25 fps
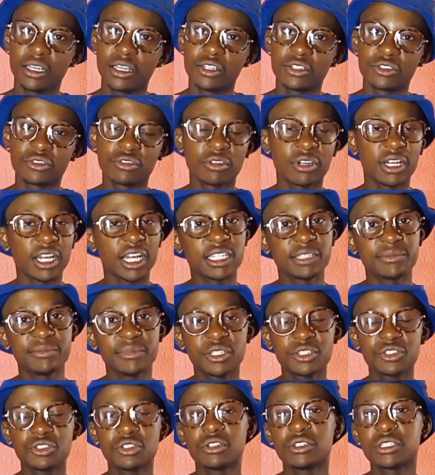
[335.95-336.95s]
So guys,
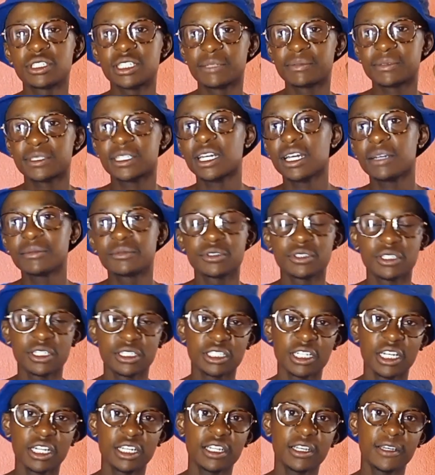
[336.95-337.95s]
make sure you subscribe to the
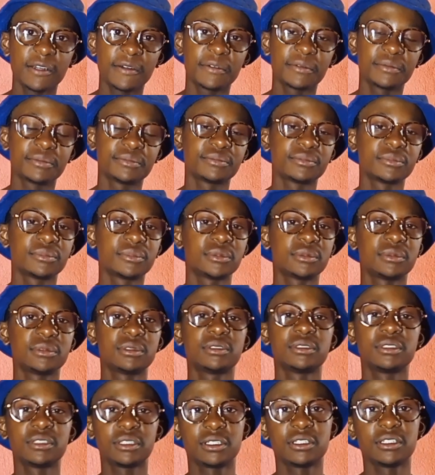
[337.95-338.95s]
channel.
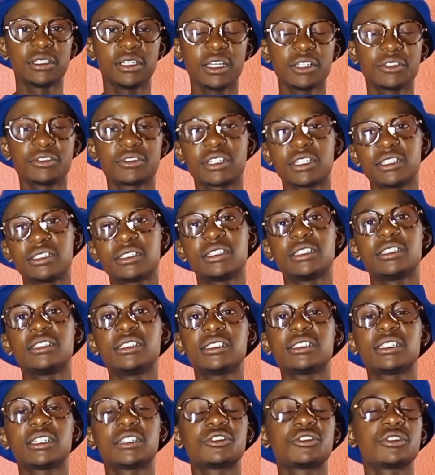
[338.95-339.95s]
As you can see,
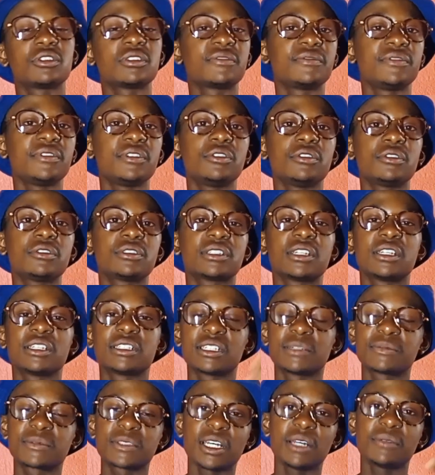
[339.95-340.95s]
these are short videos.
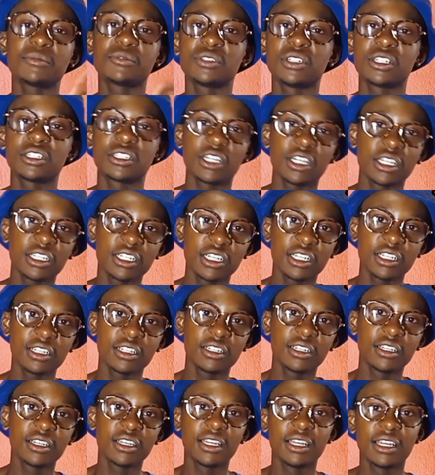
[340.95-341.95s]
Subscribe to the
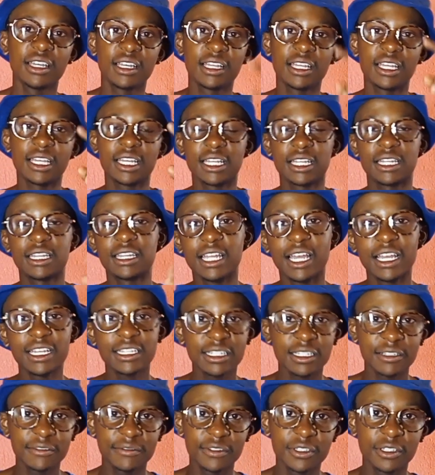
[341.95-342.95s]
channel, like
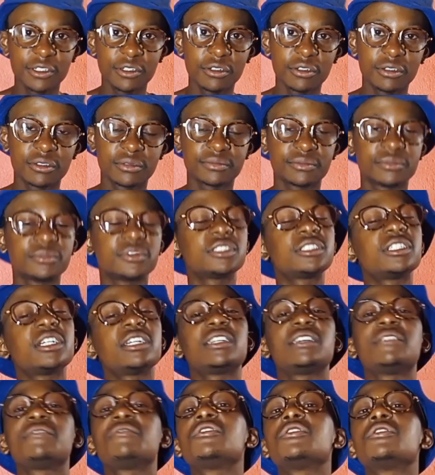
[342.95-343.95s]
the video, share
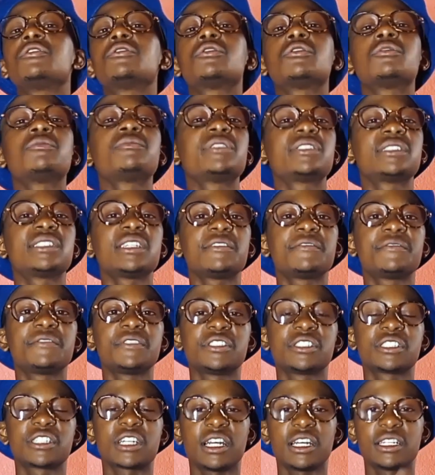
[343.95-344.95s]
the video. Don't be
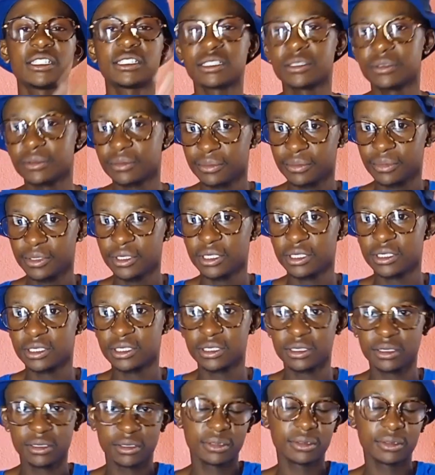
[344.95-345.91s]
selfish, guys. Peace.